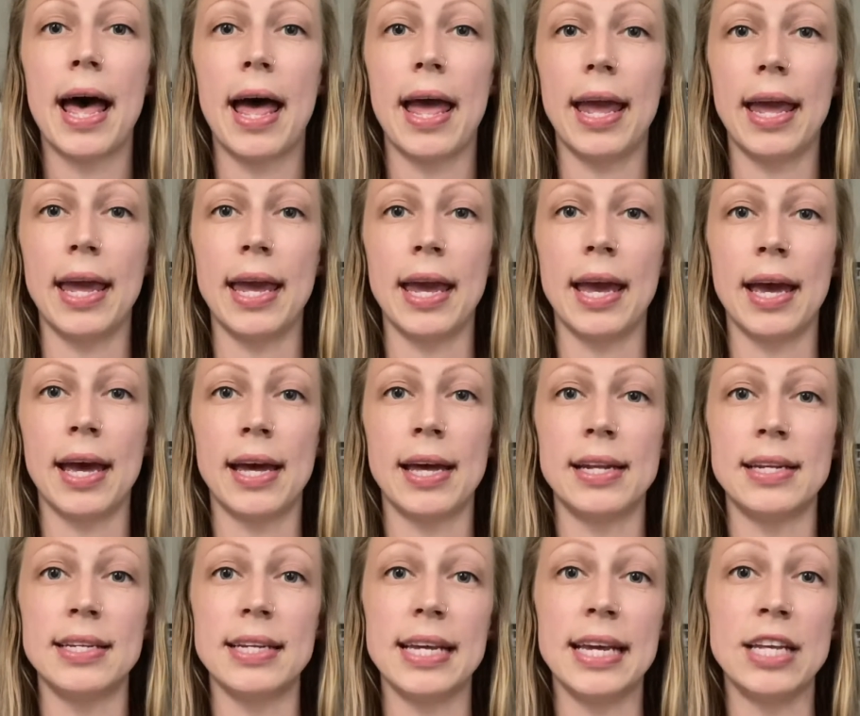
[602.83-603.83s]

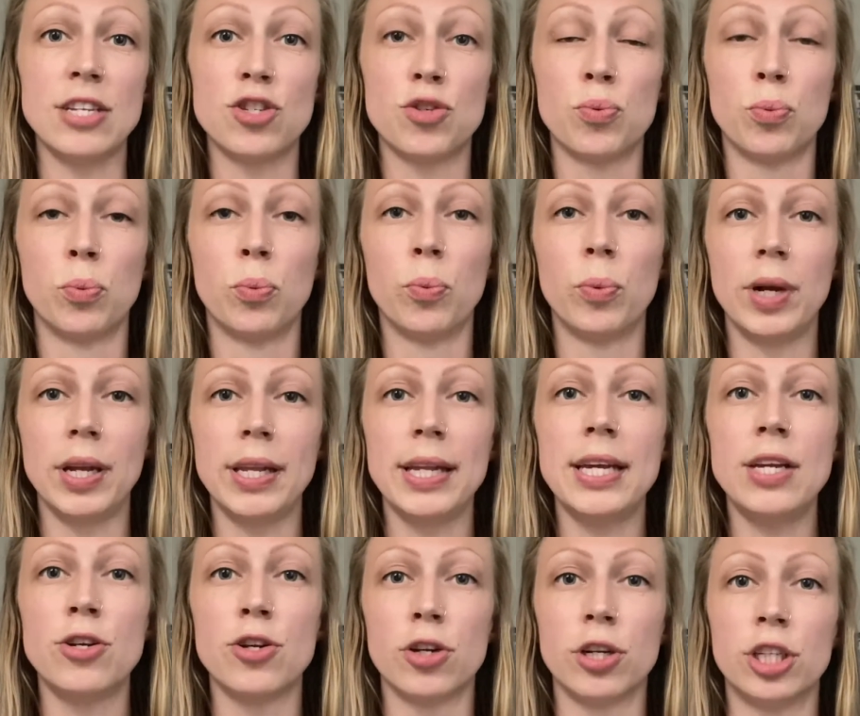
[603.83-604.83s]
and it's
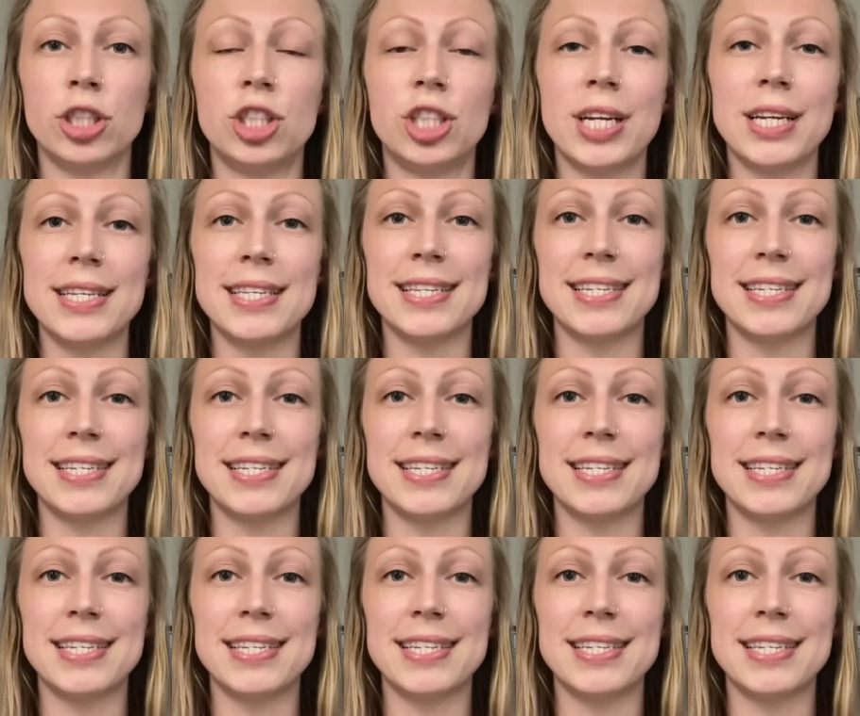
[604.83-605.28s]
really nourishing,